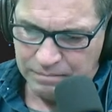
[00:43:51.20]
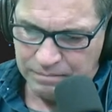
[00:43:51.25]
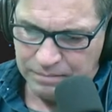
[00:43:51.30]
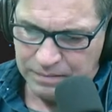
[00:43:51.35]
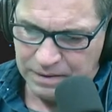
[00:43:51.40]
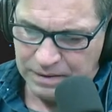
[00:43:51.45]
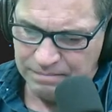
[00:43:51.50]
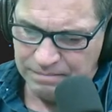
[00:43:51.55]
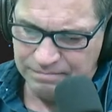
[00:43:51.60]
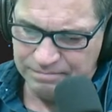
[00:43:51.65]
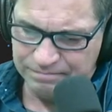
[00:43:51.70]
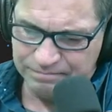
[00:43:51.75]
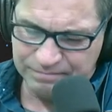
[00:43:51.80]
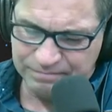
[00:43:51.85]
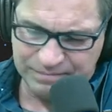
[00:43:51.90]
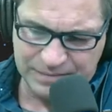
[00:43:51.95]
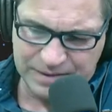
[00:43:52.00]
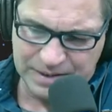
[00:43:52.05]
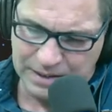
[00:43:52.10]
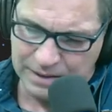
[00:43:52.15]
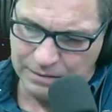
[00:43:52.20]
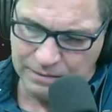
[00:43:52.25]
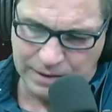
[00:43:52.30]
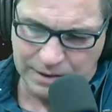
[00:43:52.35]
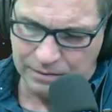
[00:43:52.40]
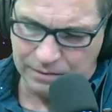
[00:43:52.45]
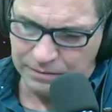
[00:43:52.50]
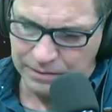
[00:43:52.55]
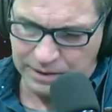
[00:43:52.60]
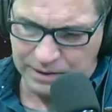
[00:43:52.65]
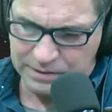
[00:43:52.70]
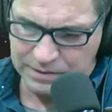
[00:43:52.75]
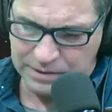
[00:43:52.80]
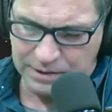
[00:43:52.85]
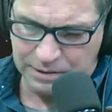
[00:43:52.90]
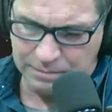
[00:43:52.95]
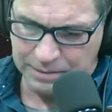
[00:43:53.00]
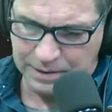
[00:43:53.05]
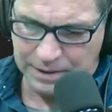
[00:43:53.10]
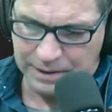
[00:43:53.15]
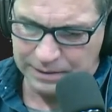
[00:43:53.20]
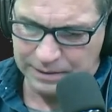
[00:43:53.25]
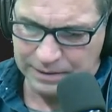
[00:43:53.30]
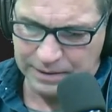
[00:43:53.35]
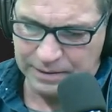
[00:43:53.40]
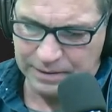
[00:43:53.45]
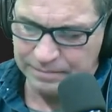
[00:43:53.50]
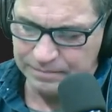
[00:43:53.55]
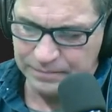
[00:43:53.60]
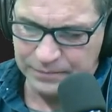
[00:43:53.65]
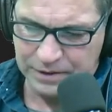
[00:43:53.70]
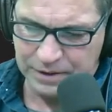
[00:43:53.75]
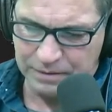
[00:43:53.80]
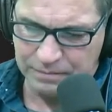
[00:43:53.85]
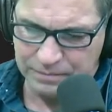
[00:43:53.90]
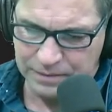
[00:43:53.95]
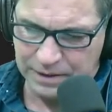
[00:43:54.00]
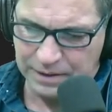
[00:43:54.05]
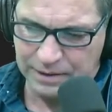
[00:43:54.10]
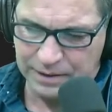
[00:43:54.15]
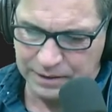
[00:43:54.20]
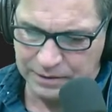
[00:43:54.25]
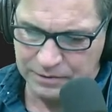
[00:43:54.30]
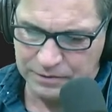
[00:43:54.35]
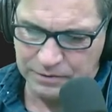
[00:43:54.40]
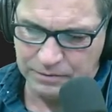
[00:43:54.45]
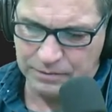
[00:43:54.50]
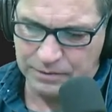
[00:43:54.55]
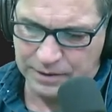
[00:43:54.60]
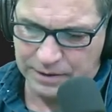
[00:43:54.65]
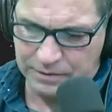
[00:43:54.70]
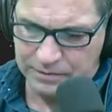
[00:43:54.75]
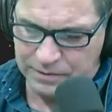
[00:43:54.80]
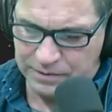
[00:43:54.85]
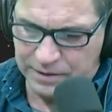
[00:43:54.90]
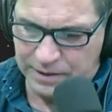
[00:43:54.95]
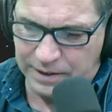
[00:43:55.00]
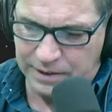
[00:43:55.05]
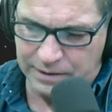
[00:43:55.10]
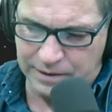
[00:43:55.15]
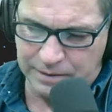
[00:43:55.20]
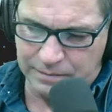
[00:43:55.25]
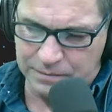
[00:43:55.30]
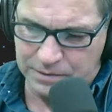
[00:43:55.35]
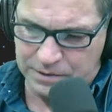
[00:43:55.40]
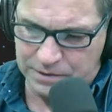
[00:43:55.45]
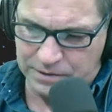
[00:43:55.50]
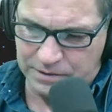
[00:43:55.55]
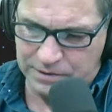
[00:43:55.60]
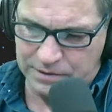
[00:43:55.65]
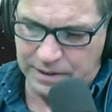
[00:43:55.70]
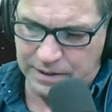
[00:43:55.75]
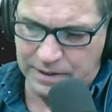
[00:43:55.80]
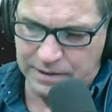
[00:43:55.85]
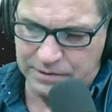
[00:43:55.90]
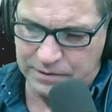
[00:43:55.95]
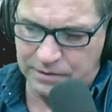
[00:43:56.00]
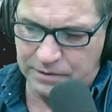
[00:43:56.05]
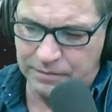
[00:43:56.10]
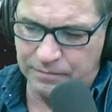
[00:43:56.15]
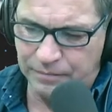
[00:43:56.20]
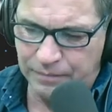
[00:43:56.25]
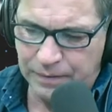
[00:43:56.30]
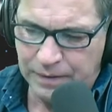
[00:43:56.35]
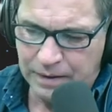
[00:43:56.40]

Mm, no, I don't think it's going to be like that. No, not like 2008. That was a disaster.